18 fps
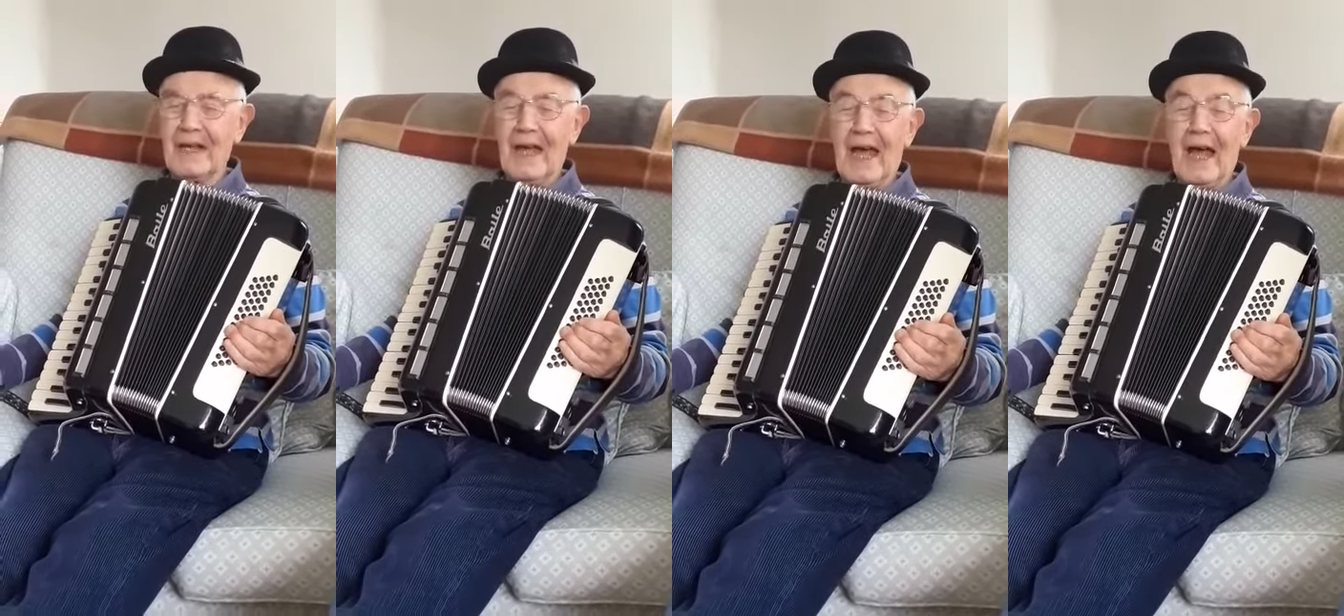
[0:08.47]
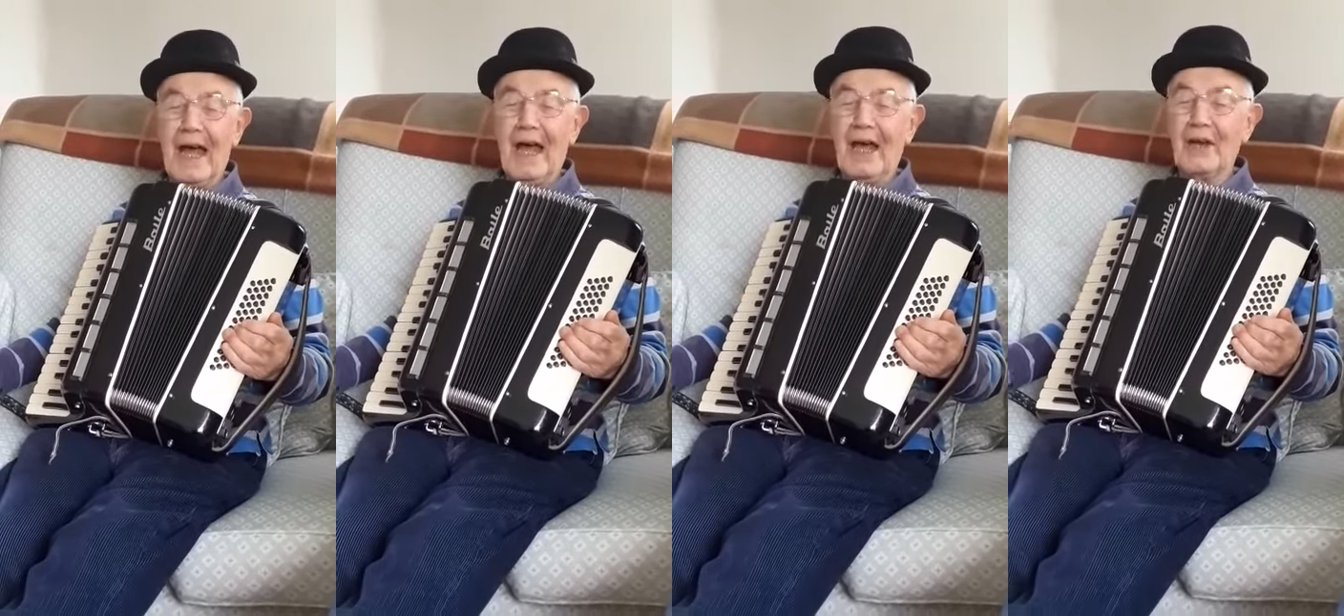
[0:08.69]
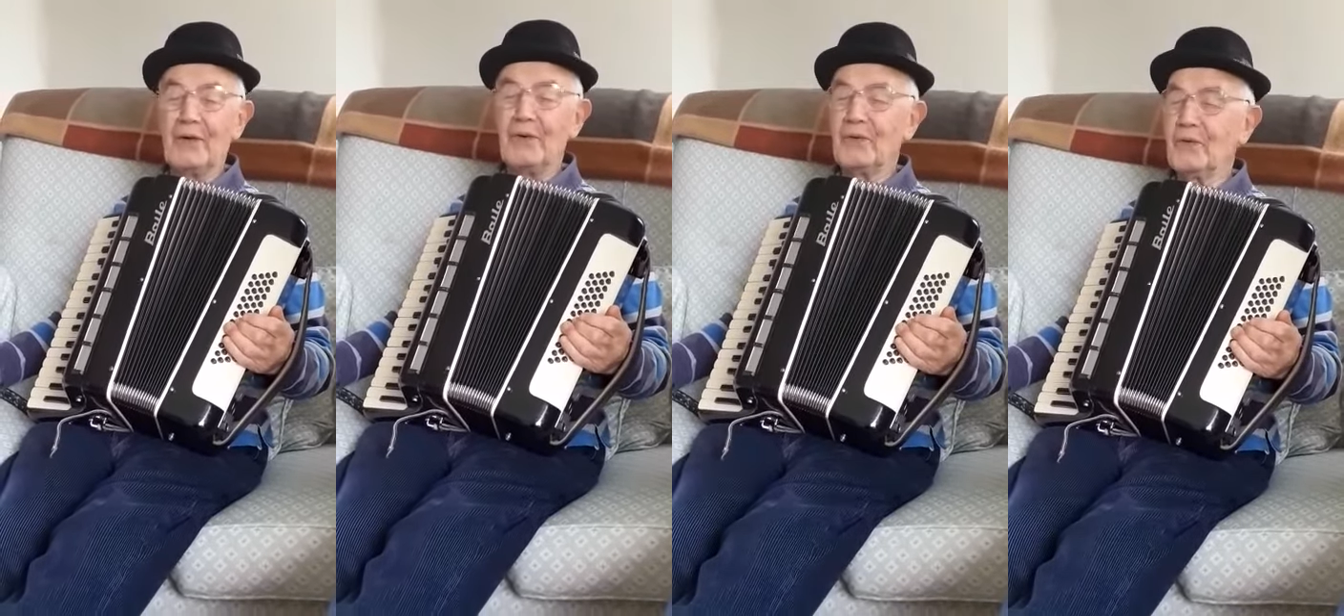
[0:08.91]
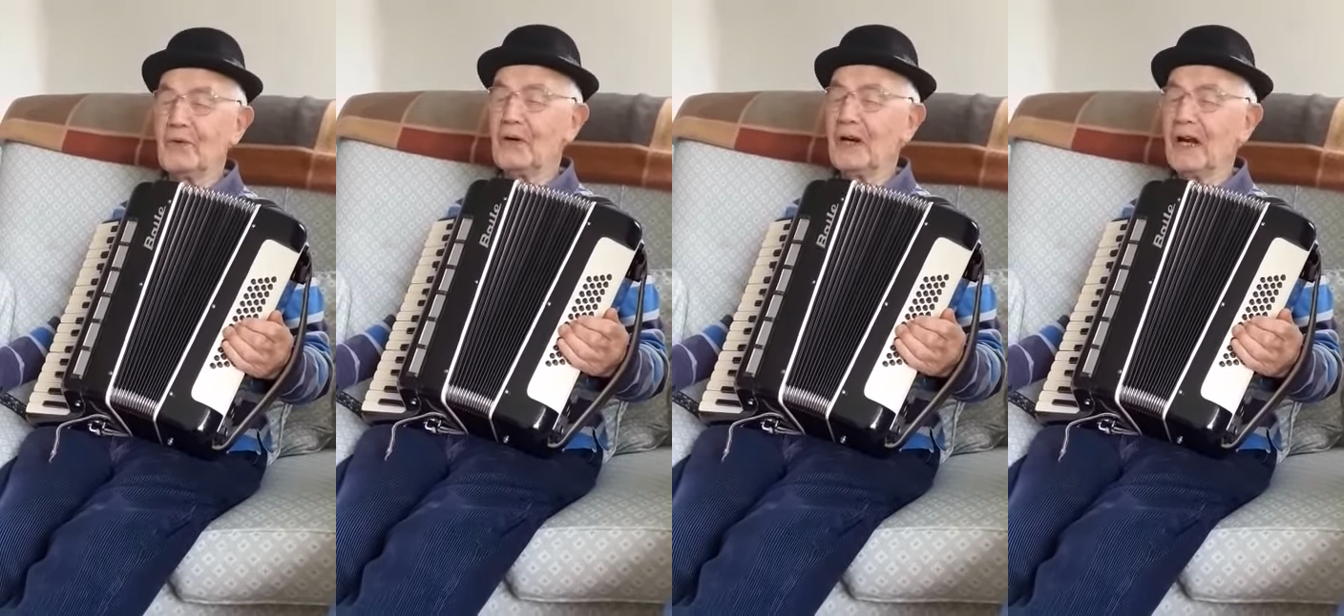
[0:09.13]
I'd
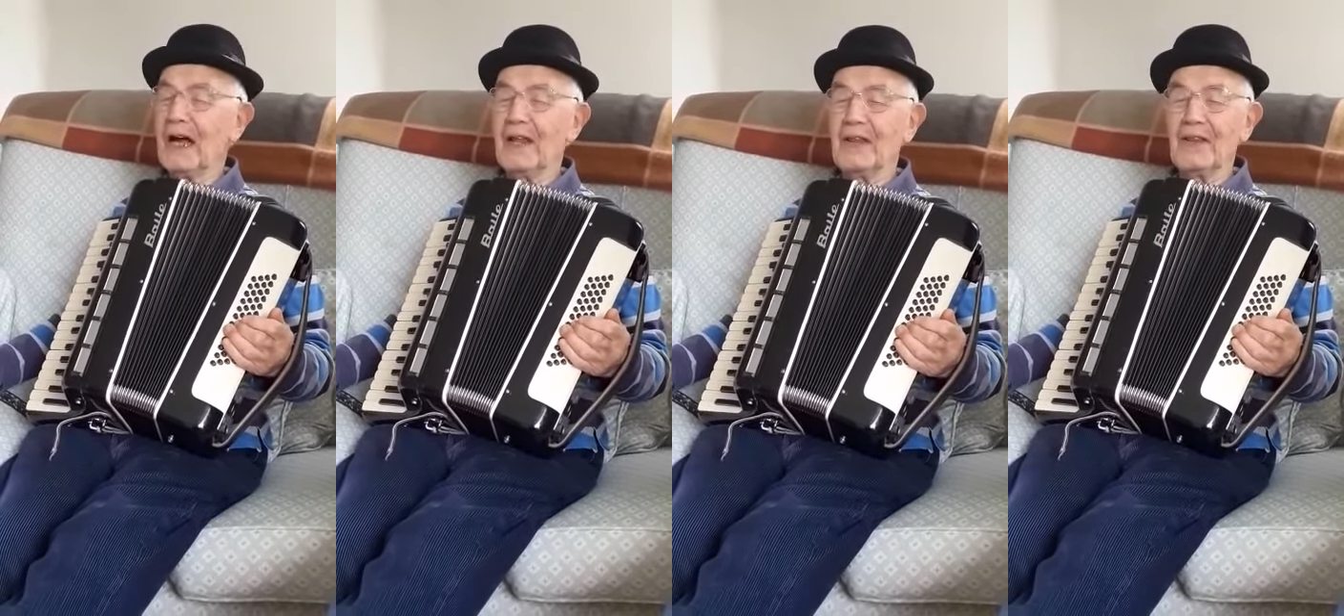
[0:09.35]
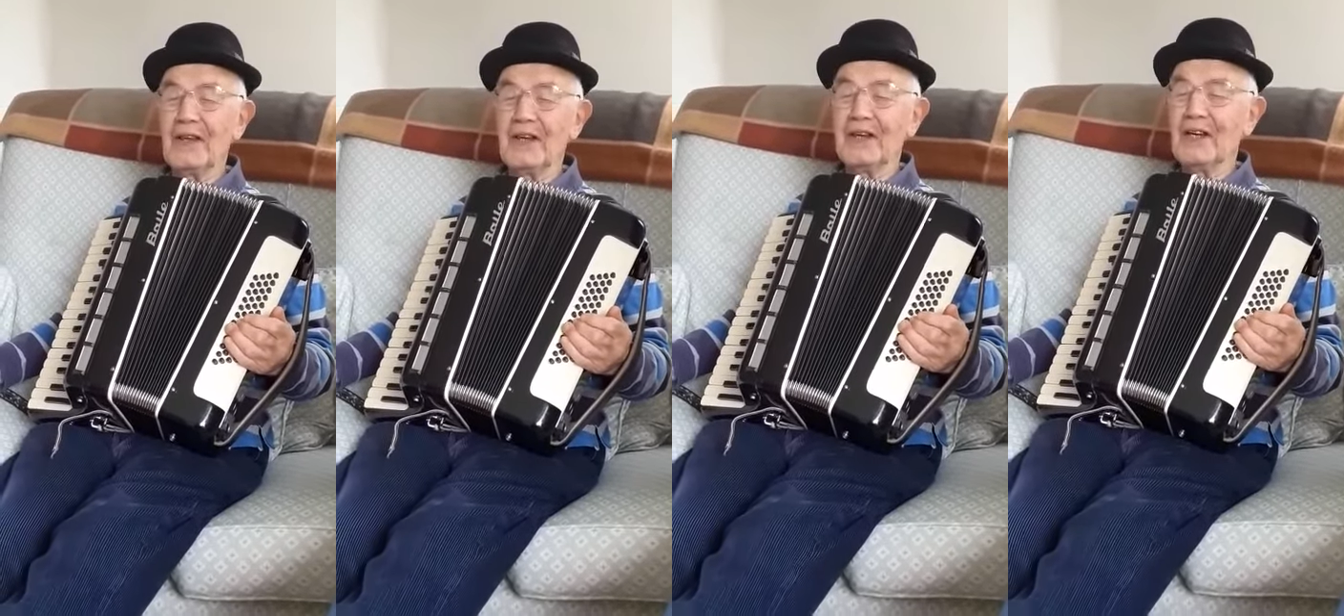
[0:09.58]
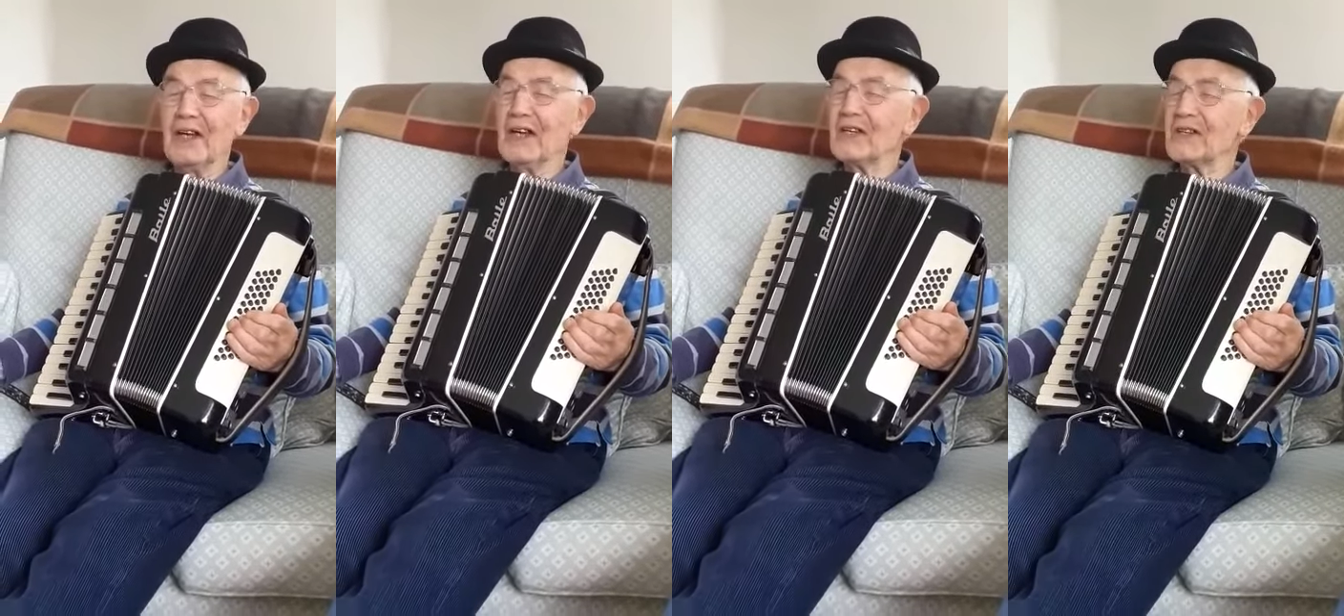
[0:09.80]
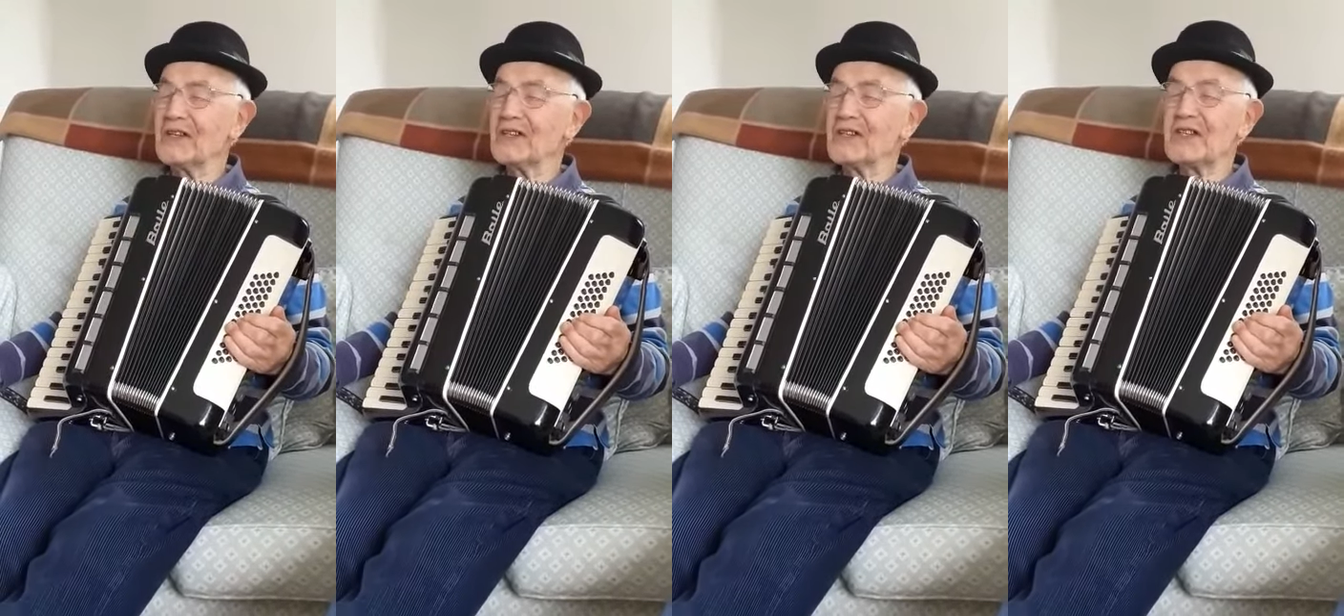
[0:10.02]
rather
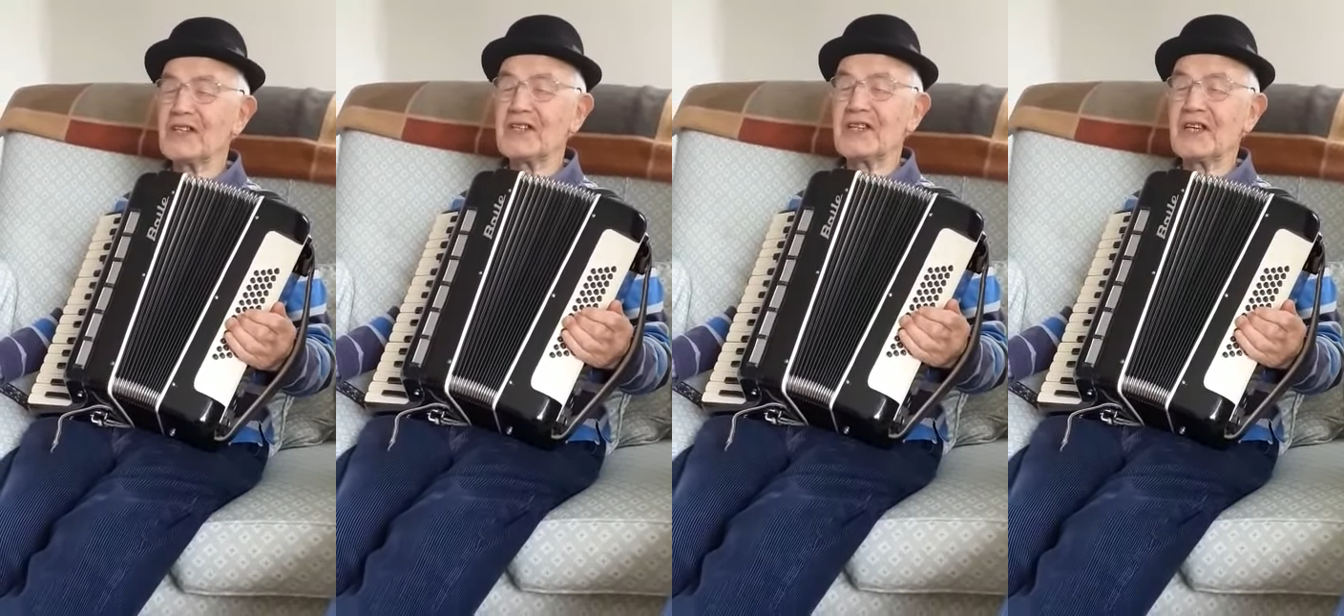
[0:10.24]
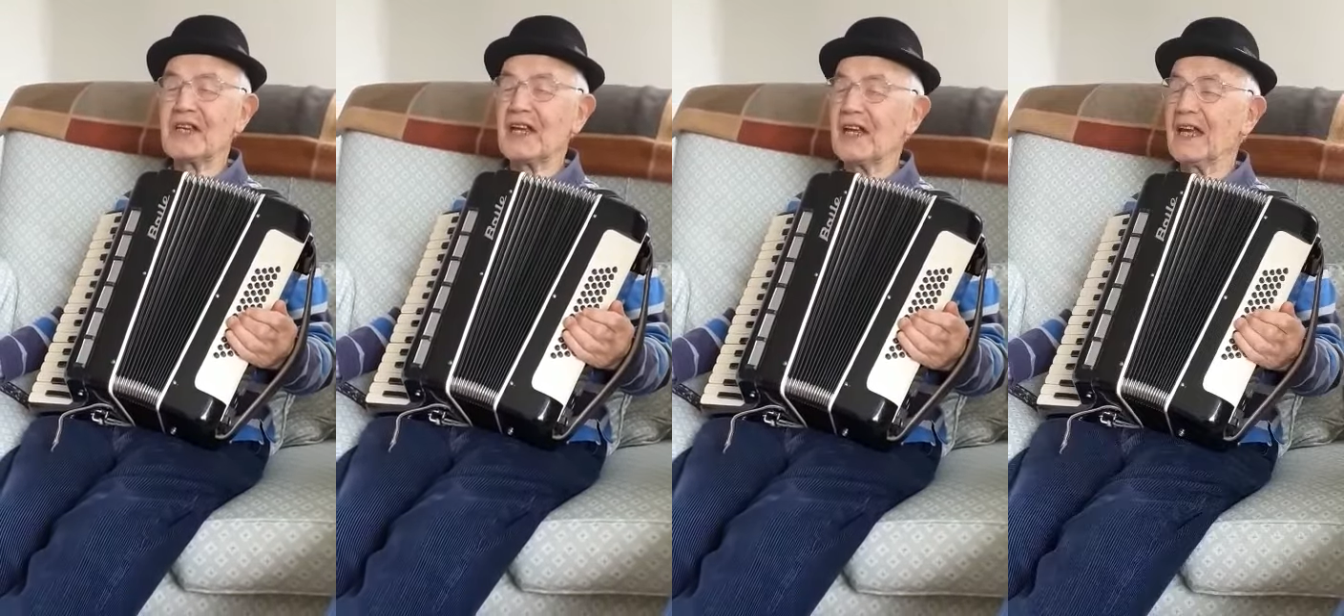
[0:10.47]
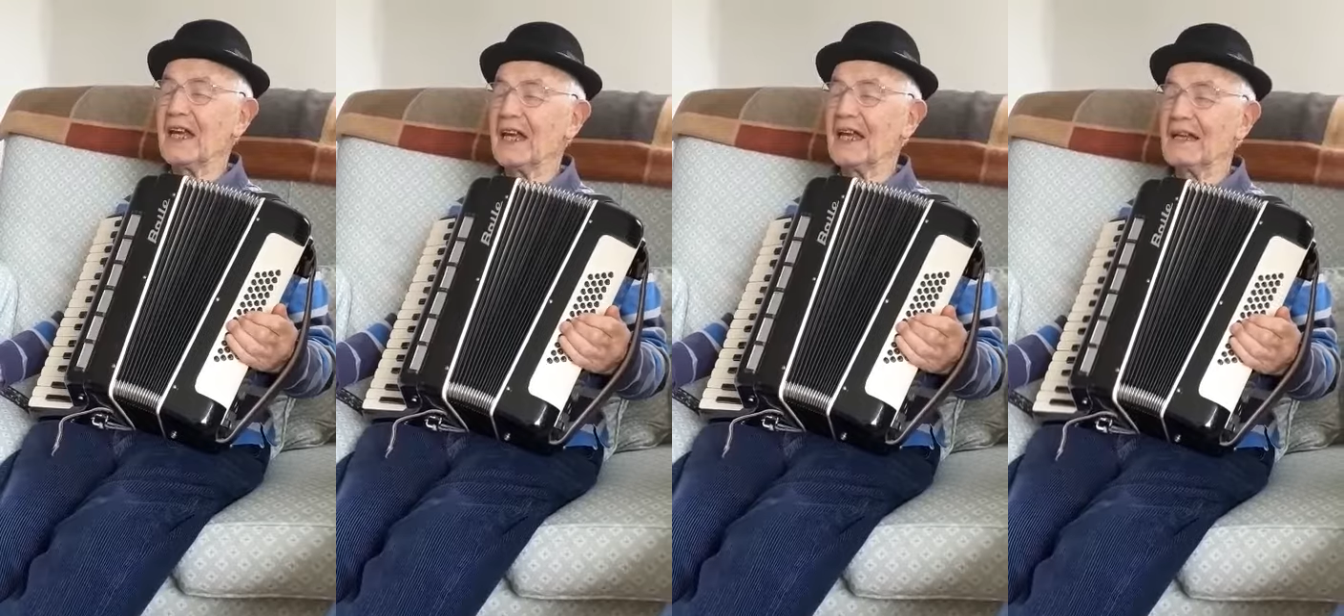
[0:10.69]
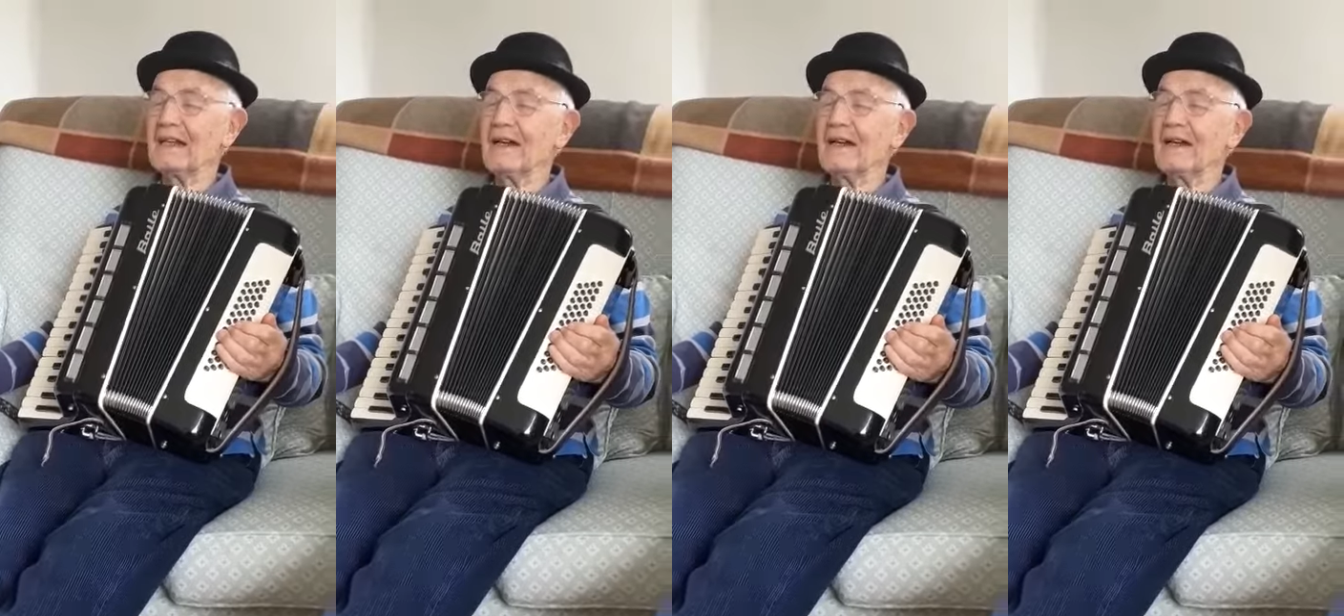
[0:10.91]
not say.